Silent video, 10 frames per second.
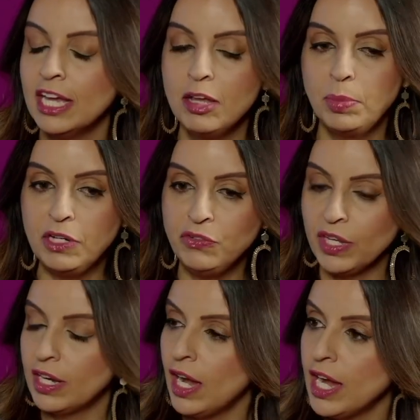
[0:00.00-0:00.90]
But if you
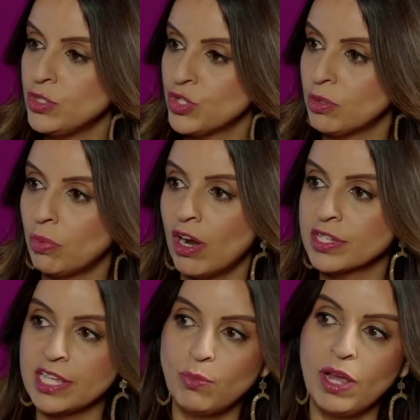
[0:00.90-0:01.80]
get a hydrogen
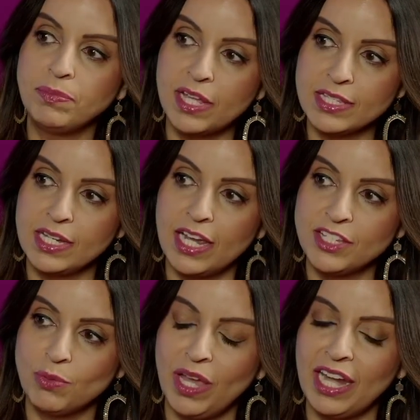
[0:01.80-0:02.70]
peroxide wipe, that's a
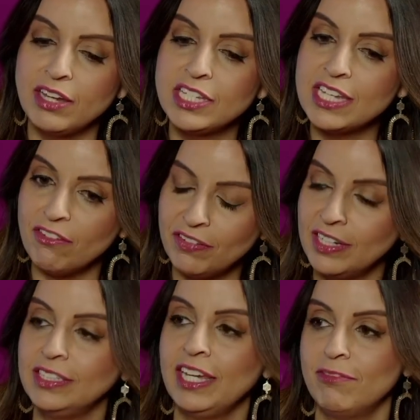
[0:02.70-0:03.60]
nice way. And I
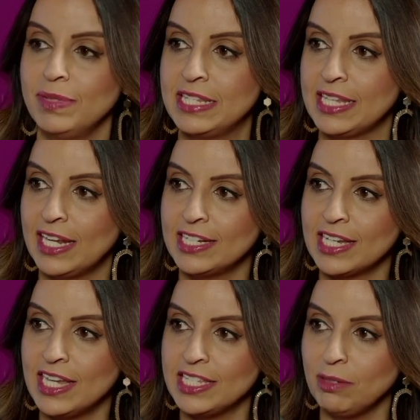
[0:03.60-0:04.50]
definitely have been
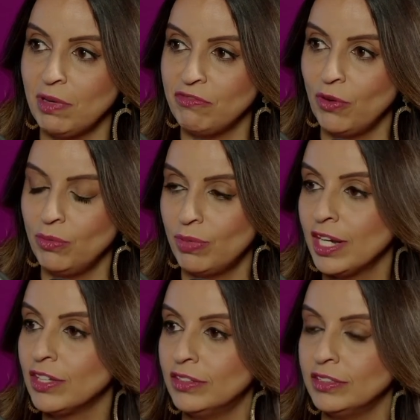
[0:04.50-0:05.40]
sanitizing my phone
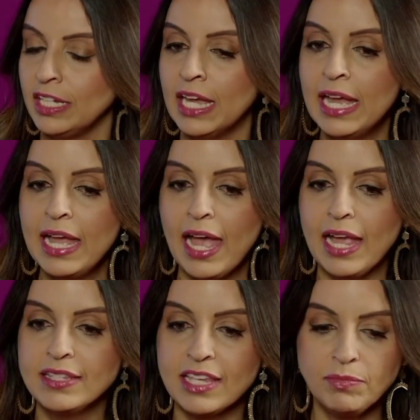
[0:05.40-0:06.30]
regularly.
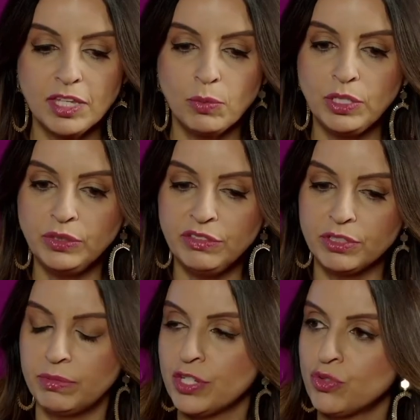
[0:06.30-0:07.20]
And same thing when you leave the
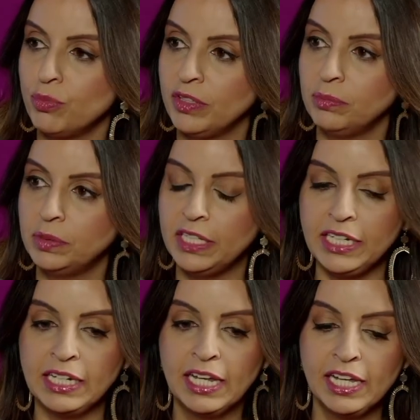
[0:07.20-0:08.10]
restroom on the
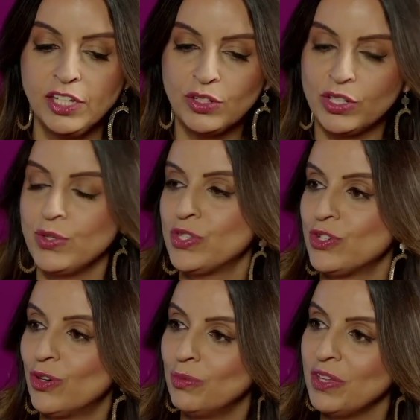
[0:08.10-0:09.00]
plane, you close the
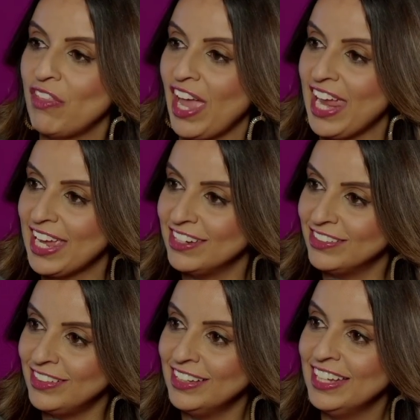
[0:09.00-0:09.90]
door with a
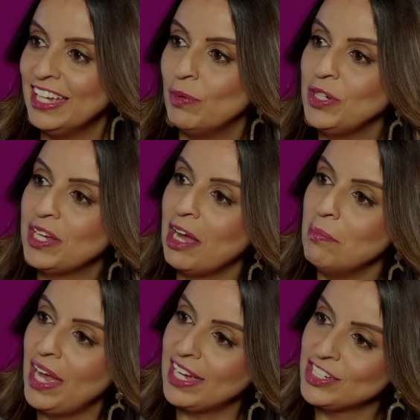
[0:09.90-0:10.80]
handle. When you come
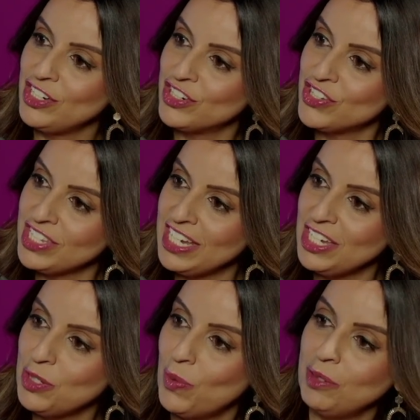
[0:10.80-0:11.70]
back to your seat,
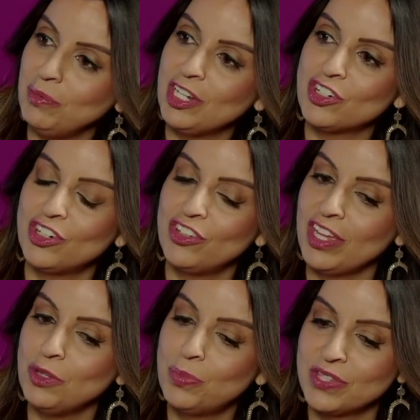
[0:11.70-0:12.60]
you want to make sure
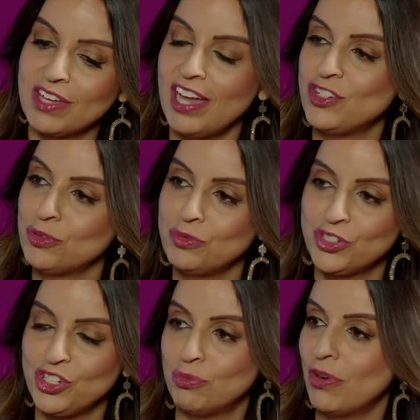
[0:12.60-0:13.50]
that you put the
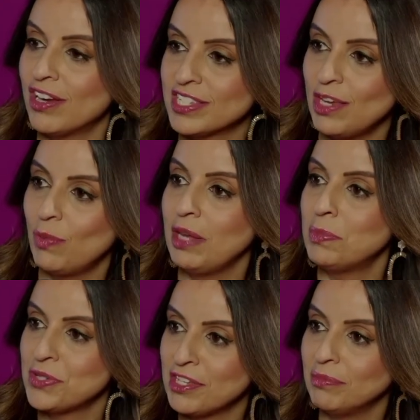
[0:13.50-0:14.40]
hydrogen peroxide wipe
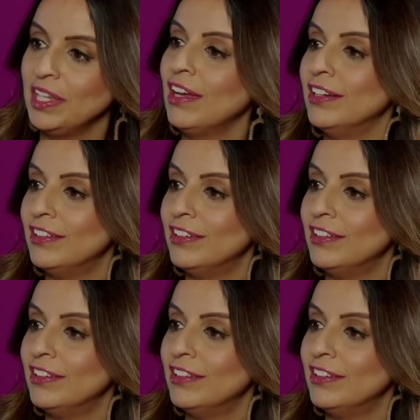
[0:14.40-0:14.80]
or something on your